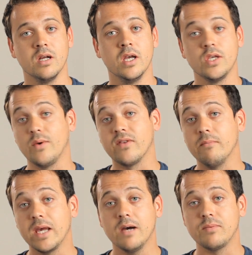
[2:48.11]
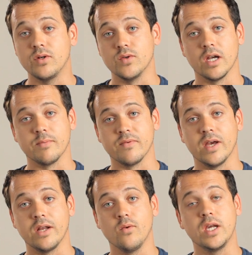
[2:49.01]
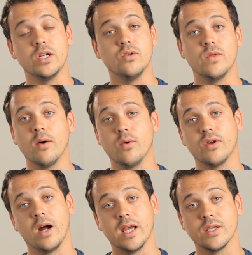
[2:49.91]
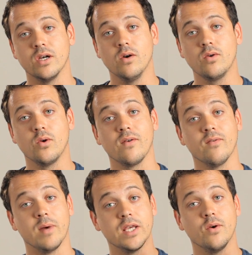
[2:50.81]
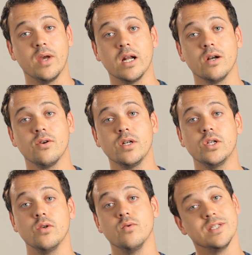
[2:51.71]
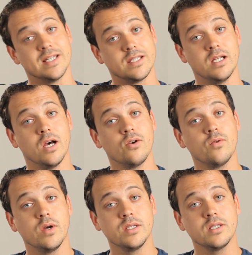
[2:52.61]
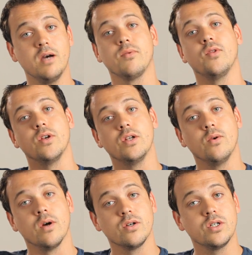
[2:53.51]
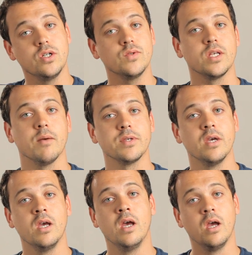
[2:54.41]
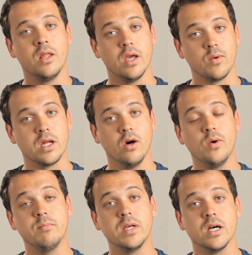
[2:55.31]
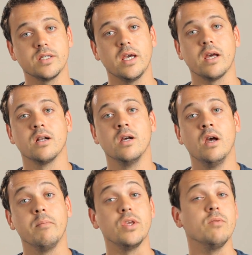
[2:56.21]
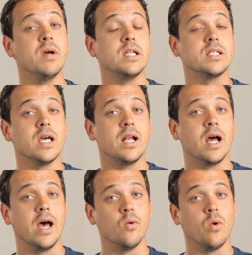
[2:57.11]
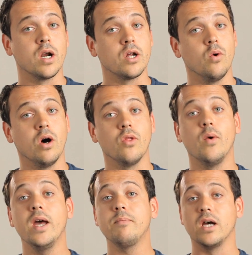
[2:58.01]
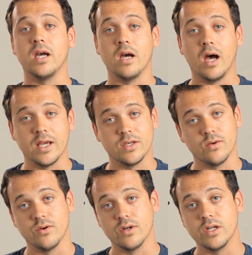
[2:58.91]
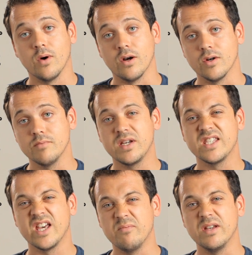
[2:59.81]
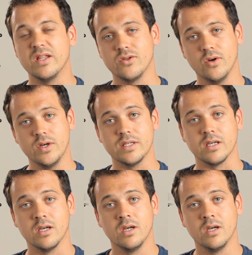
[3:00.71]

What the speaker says: So we have to make up 2 stops of light. We could do that with our ISO, going from ISO 800 to 1600, 1 stop, 3200, 2 stops. There we go, we'd be all set. But you might decide, I don't want to go all the way up to ISO 3200 because that'll be a little noisy.